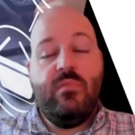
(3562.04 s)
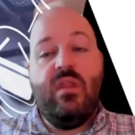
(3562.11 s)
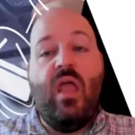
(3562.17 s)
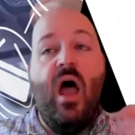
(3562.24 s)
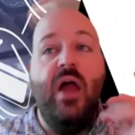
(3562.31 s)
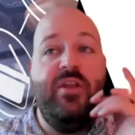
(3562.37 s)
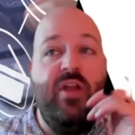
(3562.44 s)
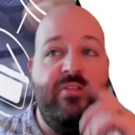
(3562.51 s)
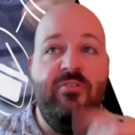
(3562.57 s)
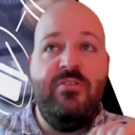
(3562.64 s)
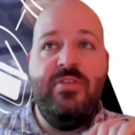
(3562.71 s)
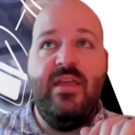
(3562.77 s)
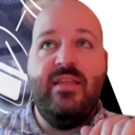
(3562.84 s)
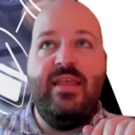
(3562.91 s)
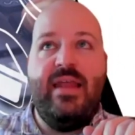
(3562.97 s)
Another
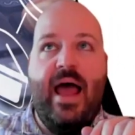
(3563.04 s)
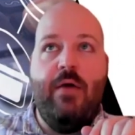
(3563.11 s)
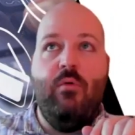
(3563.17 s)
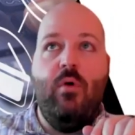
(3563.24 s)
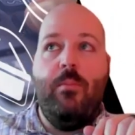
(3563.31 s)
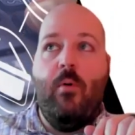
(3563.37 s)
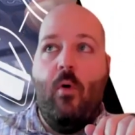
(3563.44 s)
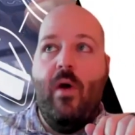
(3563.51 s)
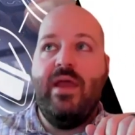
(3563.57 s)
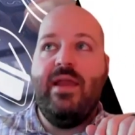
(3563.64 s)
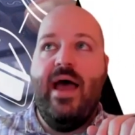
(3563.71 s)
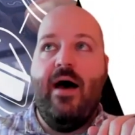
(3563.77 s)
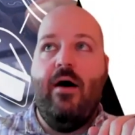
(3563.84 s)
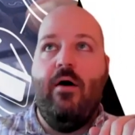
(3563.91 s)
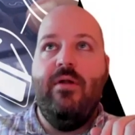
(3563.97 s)
thing that I will point
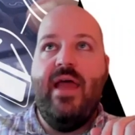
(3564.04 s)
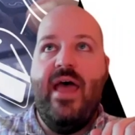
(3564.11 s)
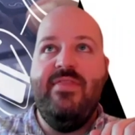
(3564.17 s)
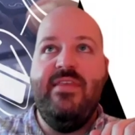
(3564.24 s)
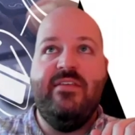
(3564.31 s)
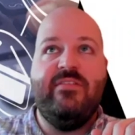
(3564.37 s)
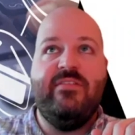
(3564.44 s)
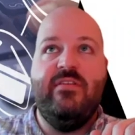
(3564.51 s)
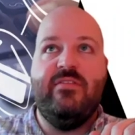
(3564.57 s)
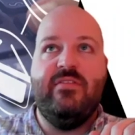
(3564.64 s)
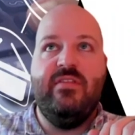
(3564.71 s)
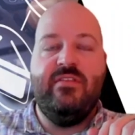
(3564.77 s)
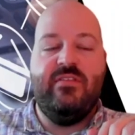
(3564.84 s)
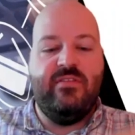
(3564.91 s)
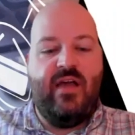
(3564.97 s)
out, and this is
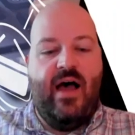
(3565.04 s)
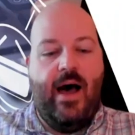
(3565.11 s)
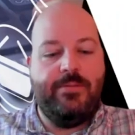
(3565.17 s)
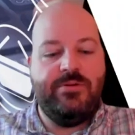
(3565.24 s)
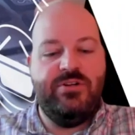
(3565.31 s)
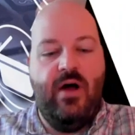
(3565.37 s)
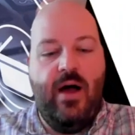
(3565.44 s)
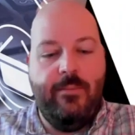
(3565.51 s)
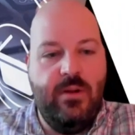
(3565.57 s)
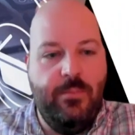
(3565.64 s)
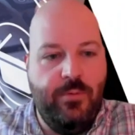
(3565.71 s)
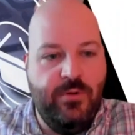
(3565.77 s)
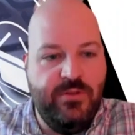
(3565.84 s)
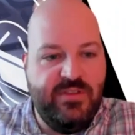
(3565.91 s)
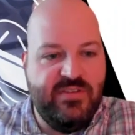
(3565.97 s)
optional, I'm going to
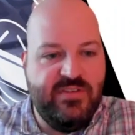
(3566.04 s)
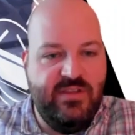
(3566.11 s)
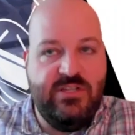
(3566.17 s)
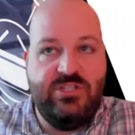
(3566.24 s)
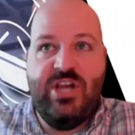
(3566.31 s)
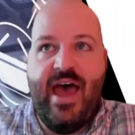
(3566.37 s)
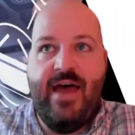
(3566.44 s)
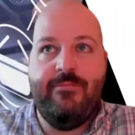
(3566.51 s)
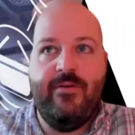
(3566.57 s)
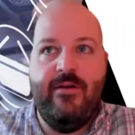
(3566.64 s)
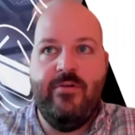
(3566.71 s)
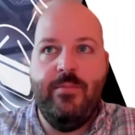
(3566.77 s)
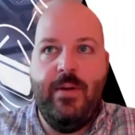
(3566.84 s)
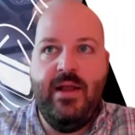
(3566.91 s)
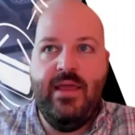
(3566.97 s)
put this in the chat for
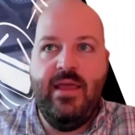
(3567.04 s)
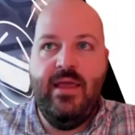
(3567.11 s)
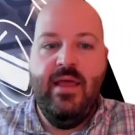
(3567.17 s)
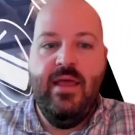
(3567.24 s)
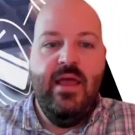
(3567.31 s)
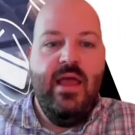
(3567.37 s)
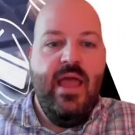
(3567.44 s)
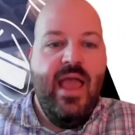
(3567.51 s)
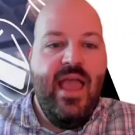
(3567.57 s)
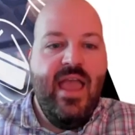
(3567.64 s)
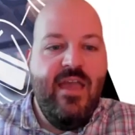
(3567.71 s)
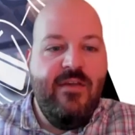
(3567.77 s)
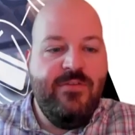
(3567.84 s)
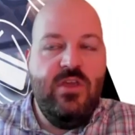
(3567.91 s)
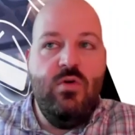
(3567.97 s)
everybody.
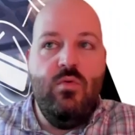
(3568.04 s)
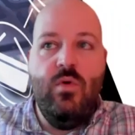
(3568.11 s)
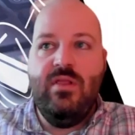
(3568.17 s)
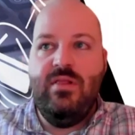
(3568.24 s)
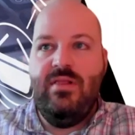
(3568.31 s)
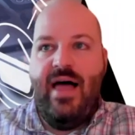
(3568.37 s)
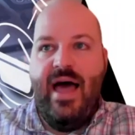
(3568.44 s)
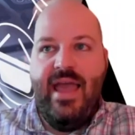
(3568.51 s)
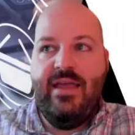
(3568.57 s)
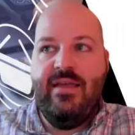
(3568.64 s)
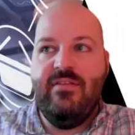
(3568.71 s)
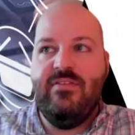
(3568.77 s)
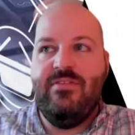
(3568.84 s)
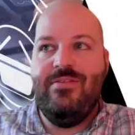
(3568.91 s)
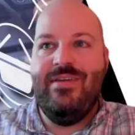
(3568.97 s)
If you would like
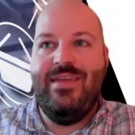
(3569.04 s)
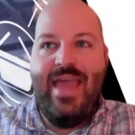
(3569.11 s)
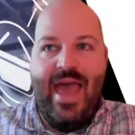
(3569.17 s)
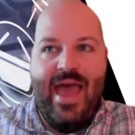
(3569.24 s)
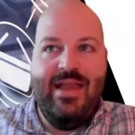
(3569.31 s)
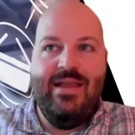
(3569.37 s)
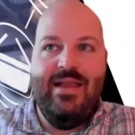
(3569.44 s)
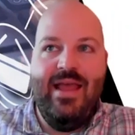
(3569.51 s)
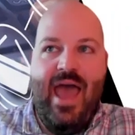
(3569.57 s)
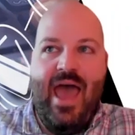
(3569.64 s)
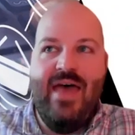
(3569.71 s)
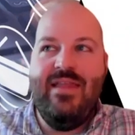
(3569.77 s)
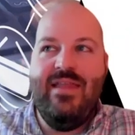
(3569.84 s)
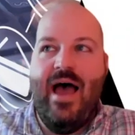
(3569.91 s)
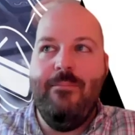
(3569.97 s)
to get,
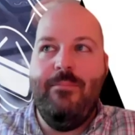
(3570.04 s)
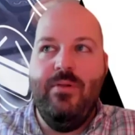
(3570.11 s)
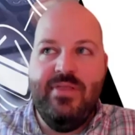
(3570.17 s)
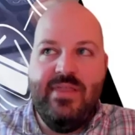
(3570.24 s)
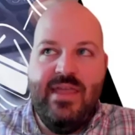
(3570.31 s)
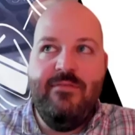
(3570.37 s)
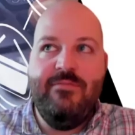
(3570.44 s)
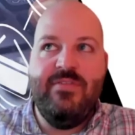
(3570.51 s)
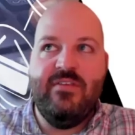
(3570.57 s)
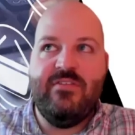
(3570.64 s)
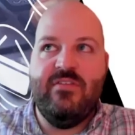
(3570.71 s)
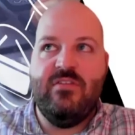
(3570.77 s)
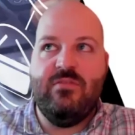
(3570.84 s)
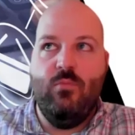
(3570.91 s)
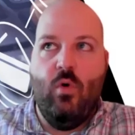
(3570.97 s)
and I believe this
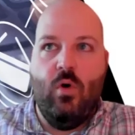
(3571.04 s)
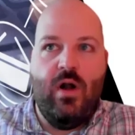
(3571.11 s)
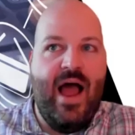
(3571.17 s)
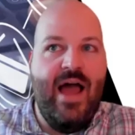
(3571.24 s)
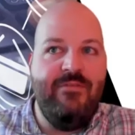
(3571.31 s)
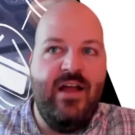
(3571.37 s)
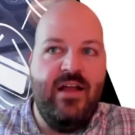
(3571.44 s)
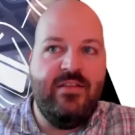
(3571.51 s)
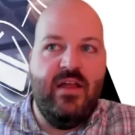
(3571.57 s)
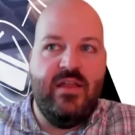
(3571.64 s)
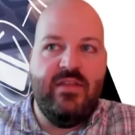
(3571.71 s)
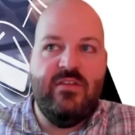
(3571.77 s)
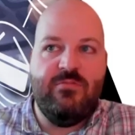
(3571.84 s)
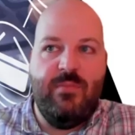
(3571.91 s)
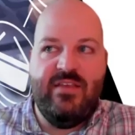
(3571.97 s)
is more, I've not done
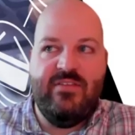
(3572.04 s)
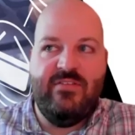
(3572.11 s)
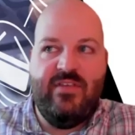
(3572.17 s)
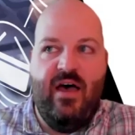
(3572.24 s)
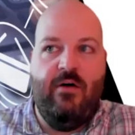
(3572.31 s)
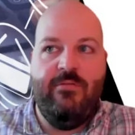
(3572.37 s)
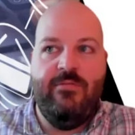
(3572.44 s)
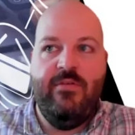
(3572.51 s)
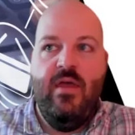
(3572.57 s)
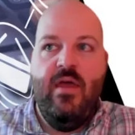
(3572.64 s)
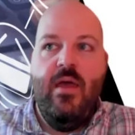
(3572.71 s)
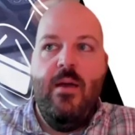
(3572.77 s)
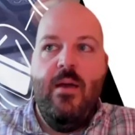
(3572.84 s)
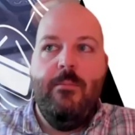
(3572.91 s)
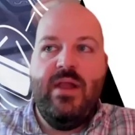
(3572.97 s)
this myself,
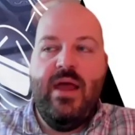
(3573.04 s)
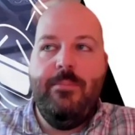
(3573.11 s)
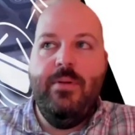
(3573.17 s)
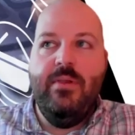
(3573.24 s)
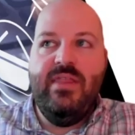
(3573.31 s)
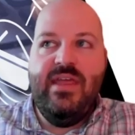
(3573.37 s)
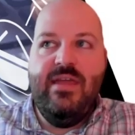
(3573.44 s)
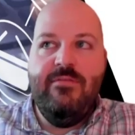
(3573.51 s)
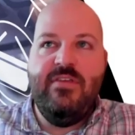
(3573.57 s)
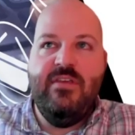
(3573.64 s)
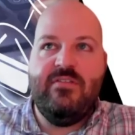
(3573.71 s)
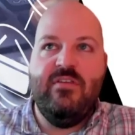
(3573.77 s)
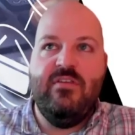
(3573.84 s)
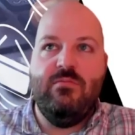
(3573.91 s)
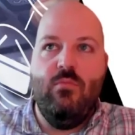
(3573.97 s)
but I believe this
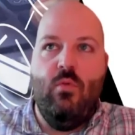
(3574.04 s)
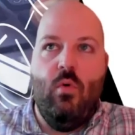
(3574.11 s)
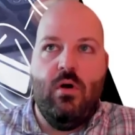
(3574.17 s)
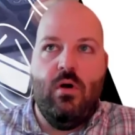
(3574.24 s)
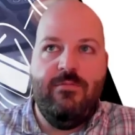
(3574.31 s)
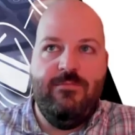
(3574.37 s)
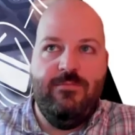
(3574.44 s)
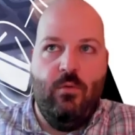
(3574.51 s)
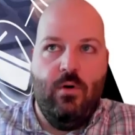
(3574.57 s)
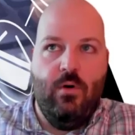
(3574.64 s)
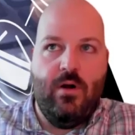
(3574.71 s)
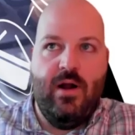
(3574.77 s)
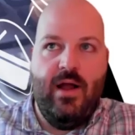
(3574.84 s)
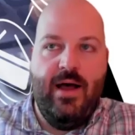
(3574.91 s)
is more for